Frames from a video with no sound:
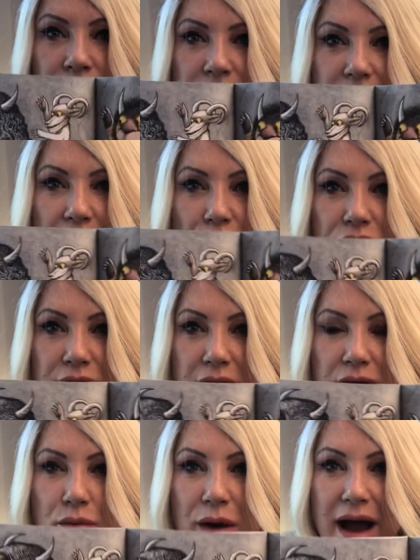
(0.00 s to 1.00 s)
They look
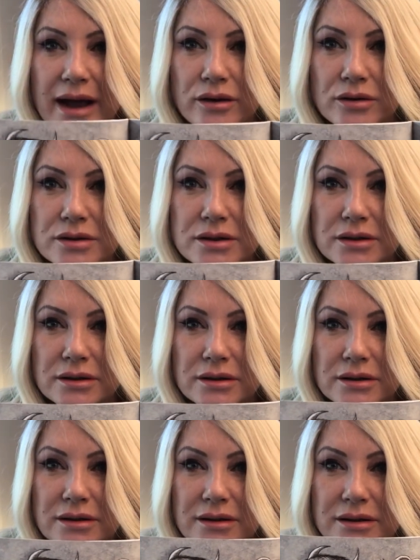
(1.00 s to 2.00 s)
very wild.
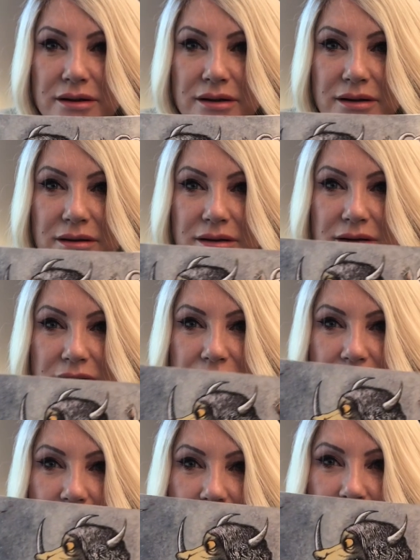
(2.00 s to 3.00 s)

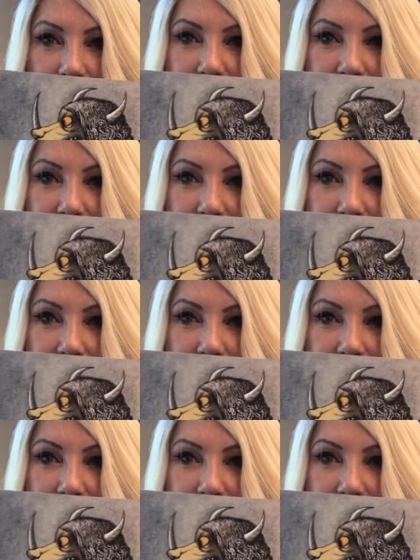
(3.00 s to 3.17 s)
Look at